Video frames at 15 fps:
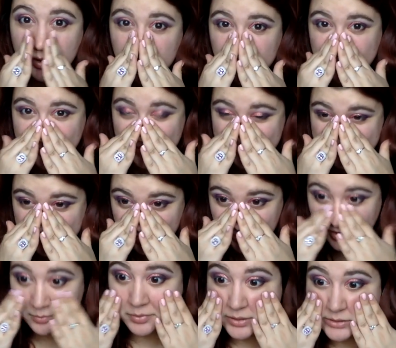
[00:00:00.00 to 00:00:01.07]
And that's the
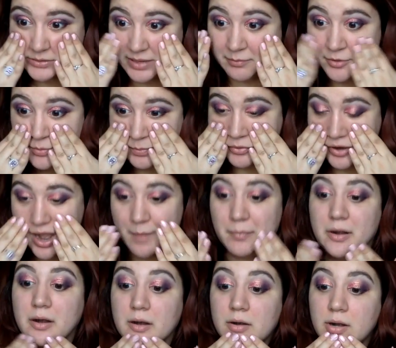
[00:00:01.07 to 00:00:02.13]
only place I put
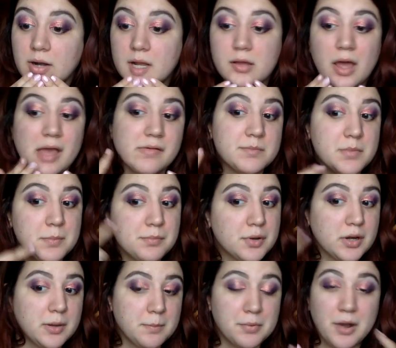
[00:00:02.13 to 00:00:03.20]
primer. I haven't been
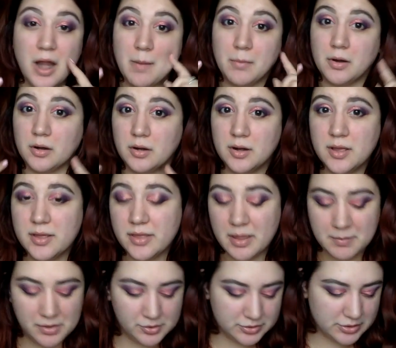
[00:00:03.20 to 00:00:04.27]
putting primer. I
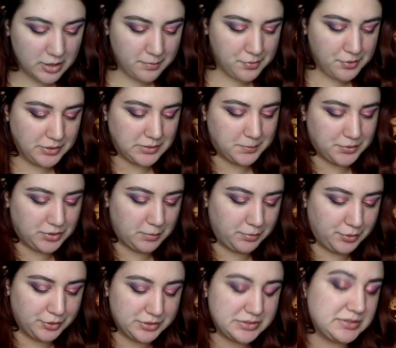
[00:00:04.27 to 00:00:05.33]
mean, there's no point to put the
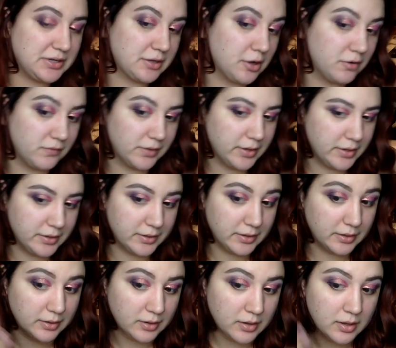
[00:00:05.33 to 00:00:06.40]
blur stick over
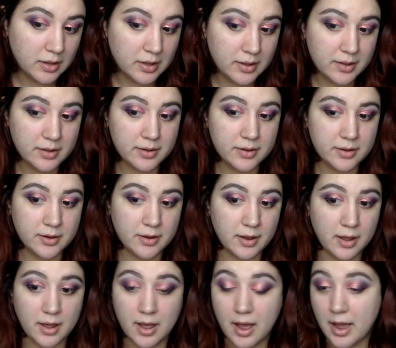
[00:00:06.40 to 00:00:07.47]
here.
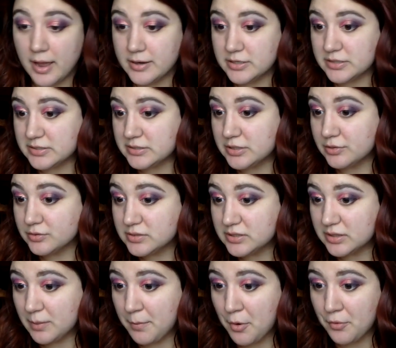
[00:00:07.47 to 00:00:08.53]
I just don't see
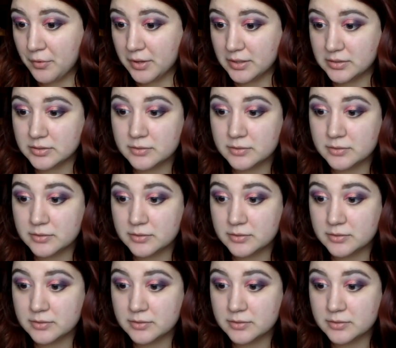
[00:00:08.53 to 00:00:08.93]
the point.